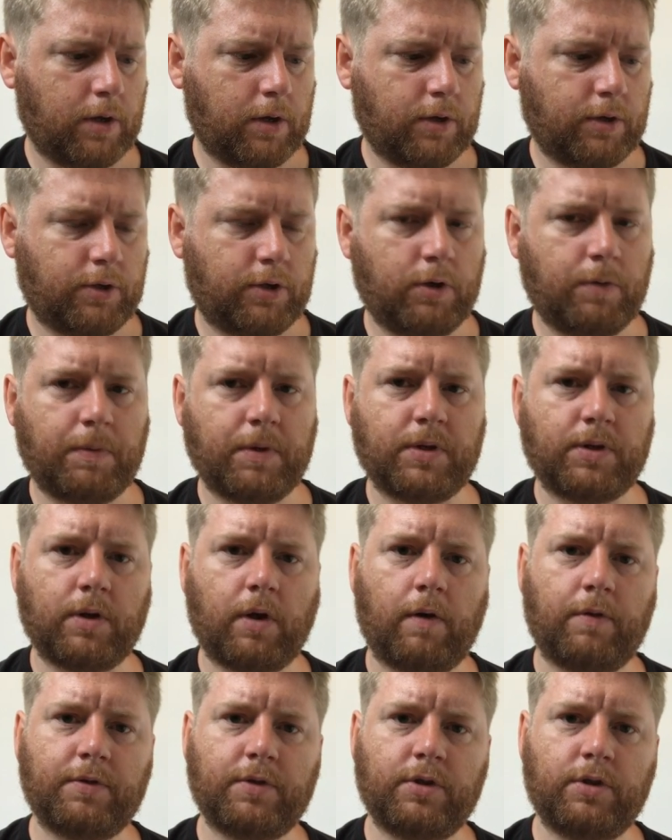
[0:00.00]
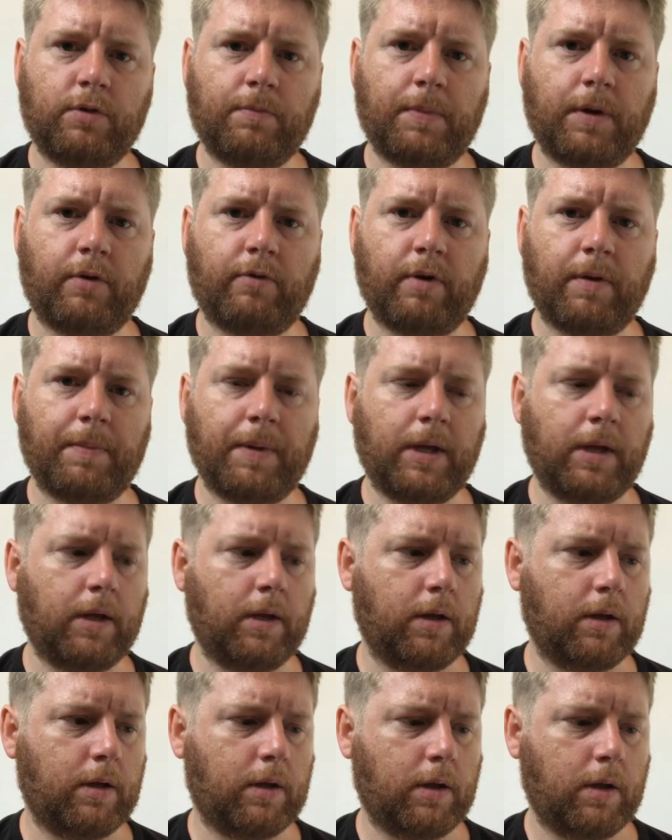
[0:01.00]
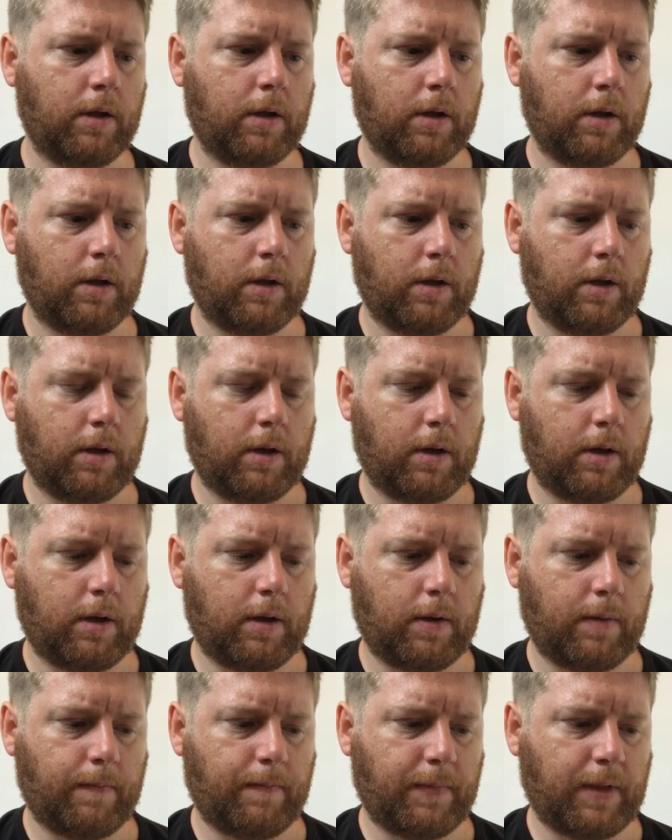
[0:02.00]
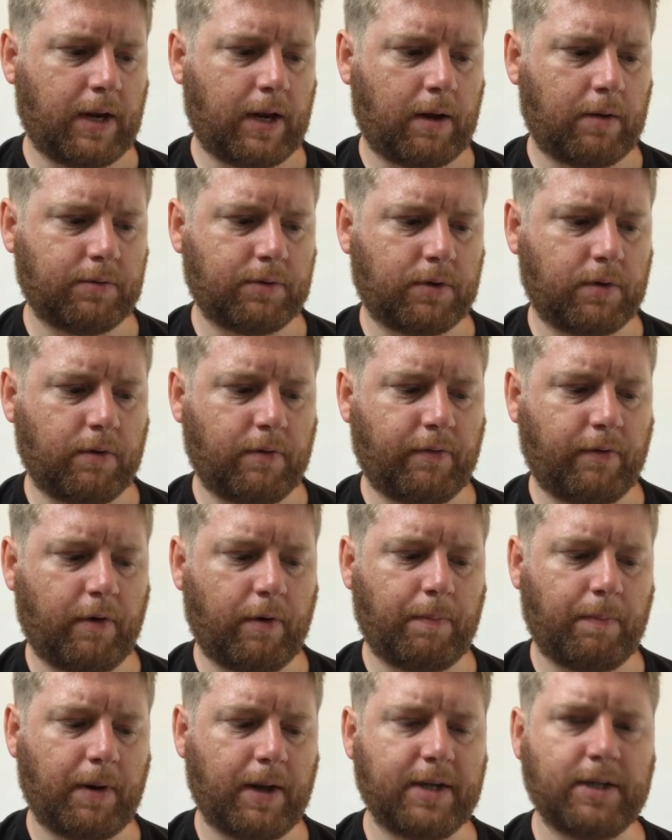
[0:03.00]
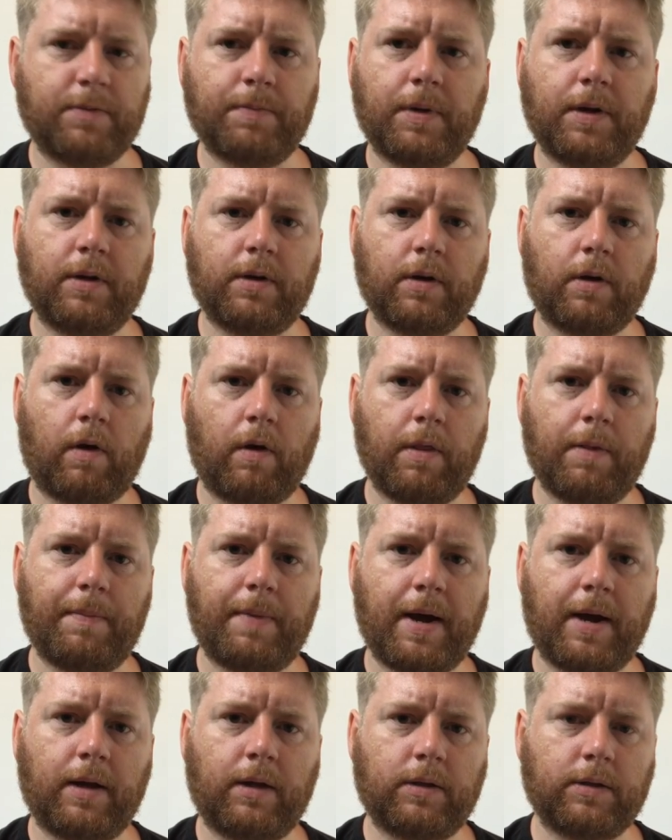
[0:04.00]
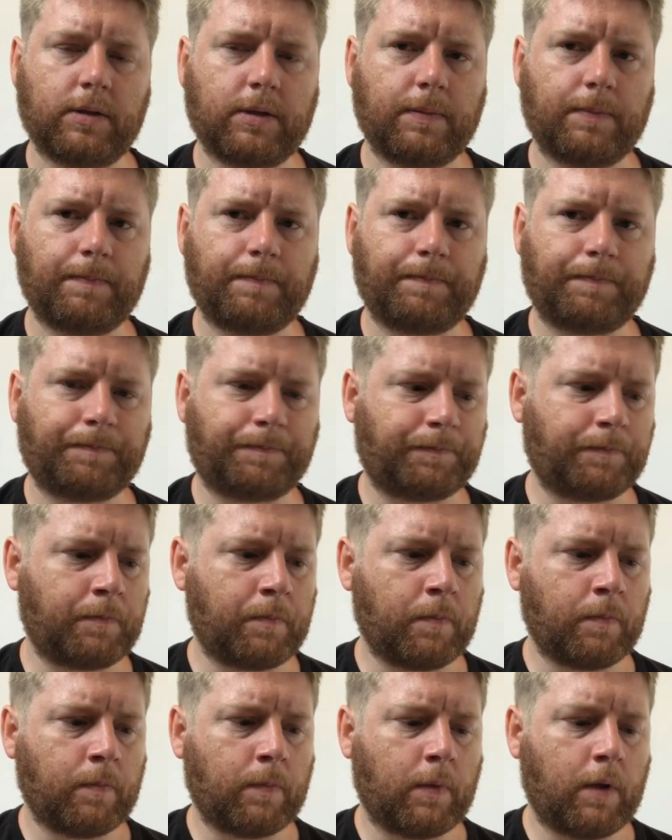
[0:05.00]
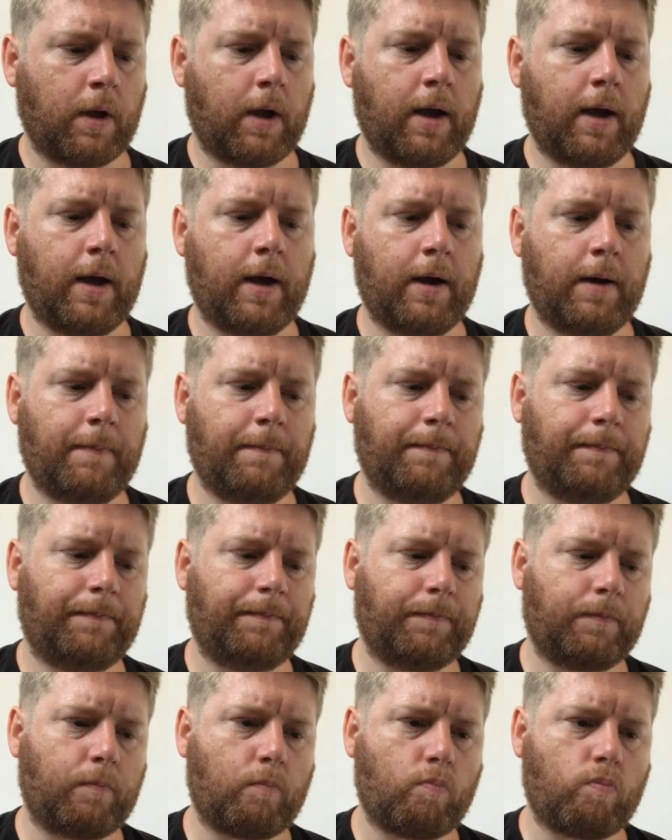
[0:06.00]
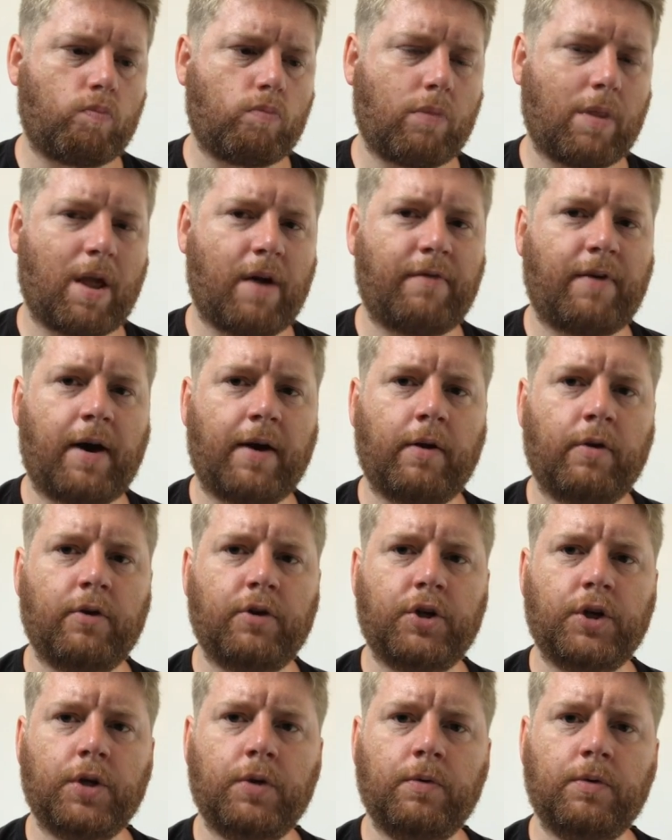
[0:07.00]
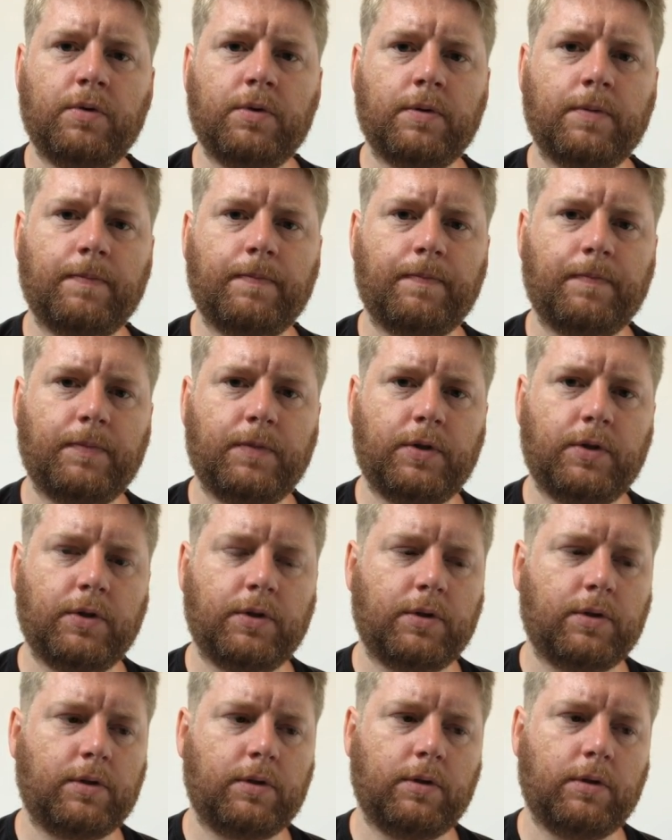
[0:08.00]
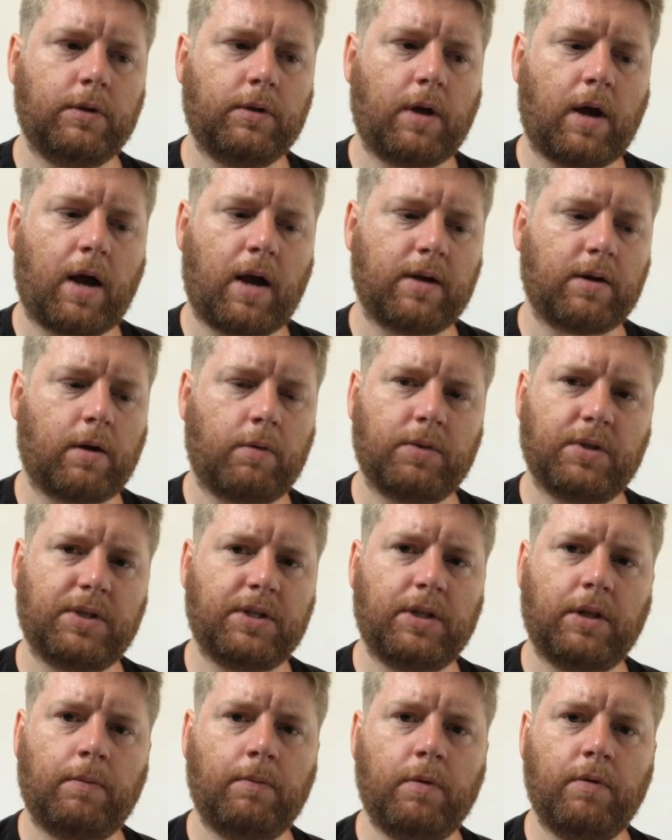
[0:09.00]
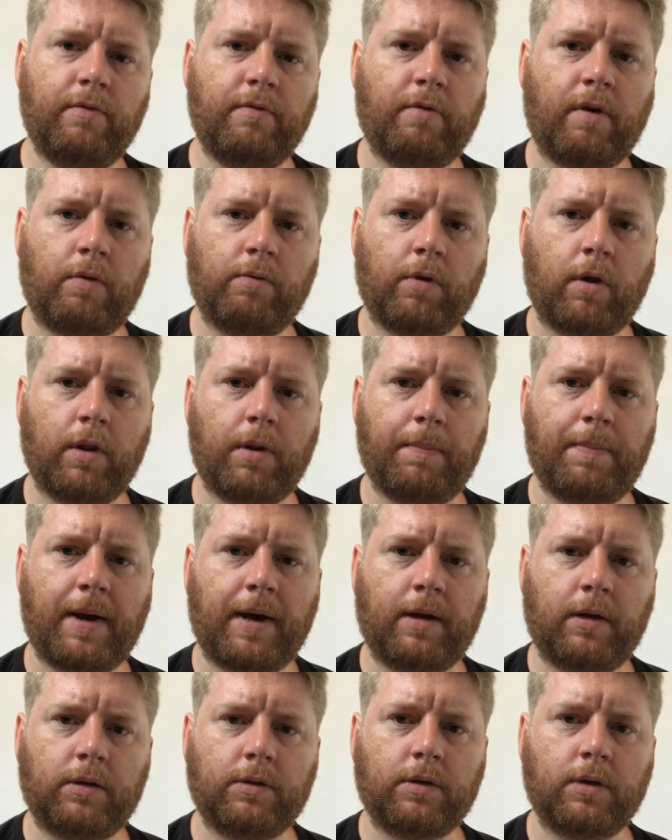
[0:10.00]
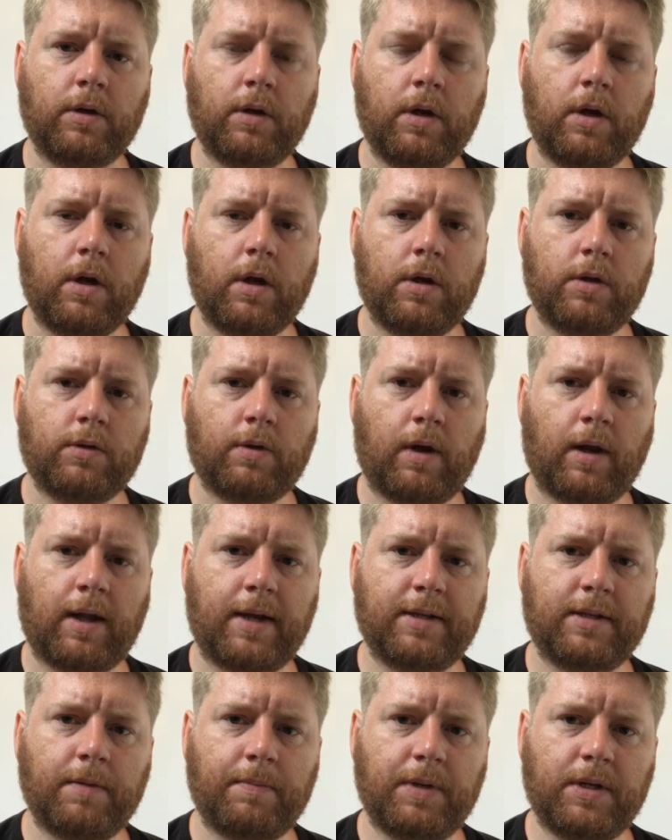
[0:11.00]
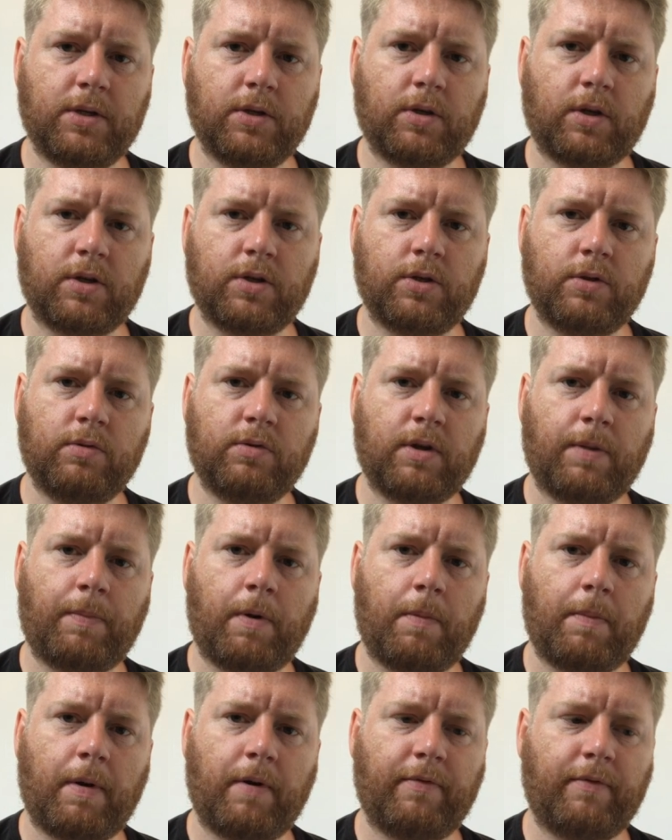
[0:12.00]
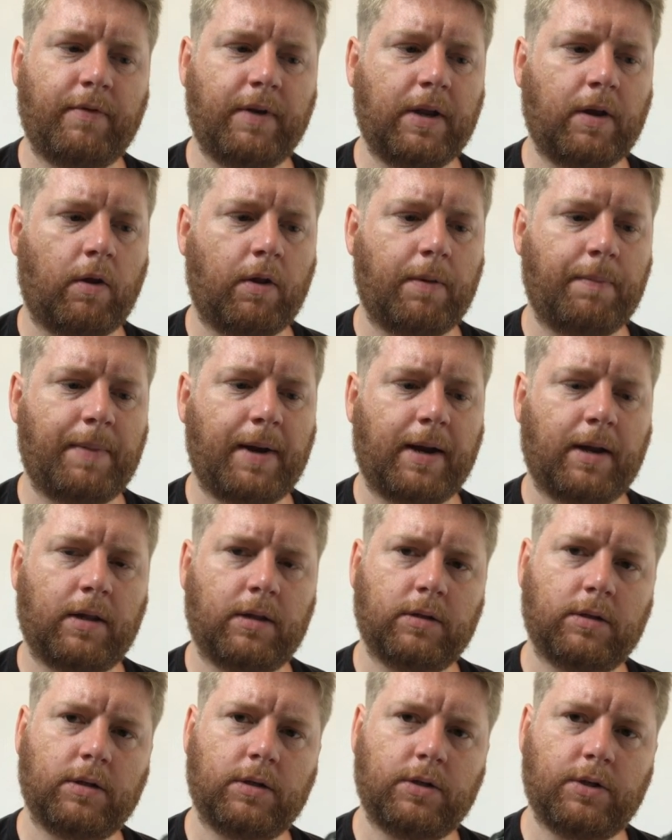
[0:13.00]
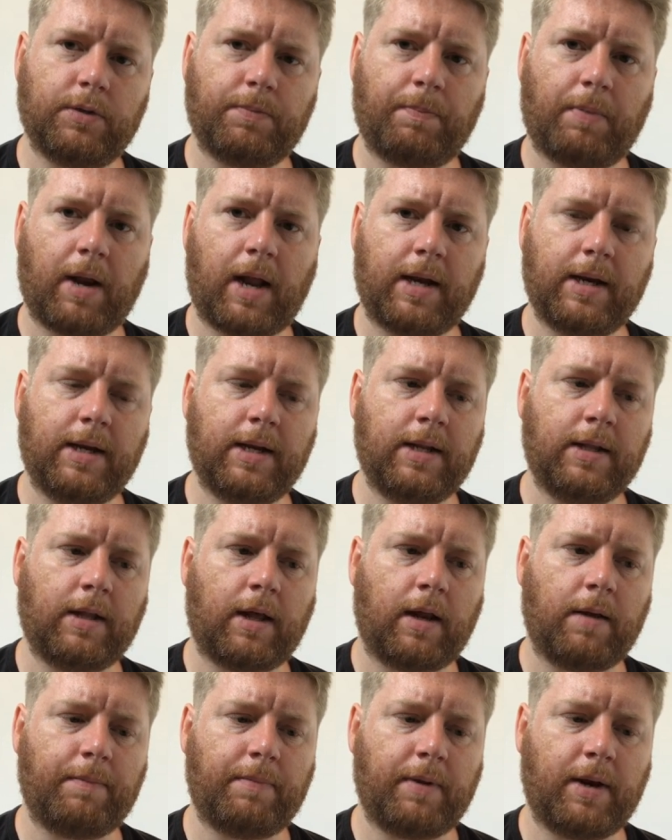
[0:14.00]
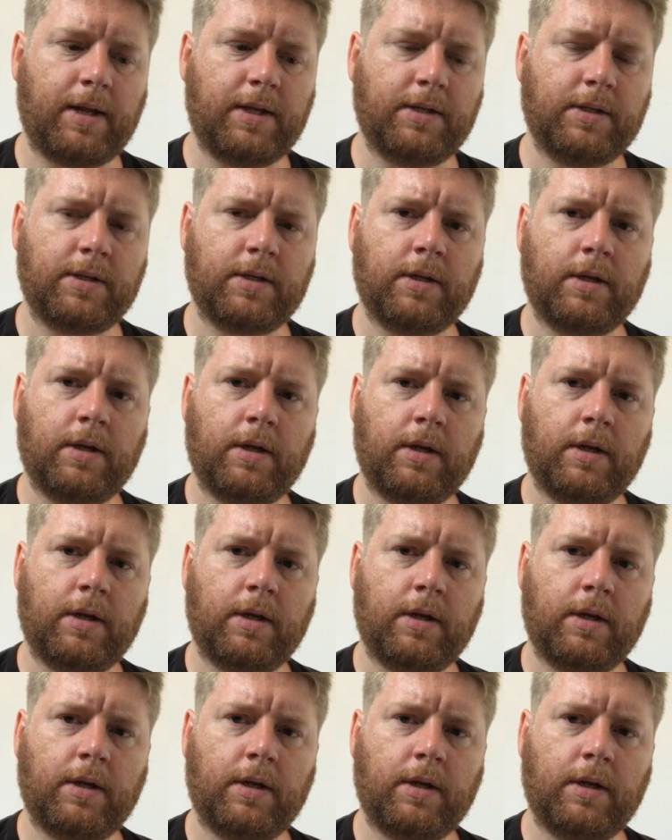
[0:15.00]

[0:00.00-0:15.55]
Super soft, super grippy, allows good foot placement on the pedals. I've had other shoes, just I was still moving around on the pedals, so I like to be just as soon as I put my feet on the pedals, just planted in that place.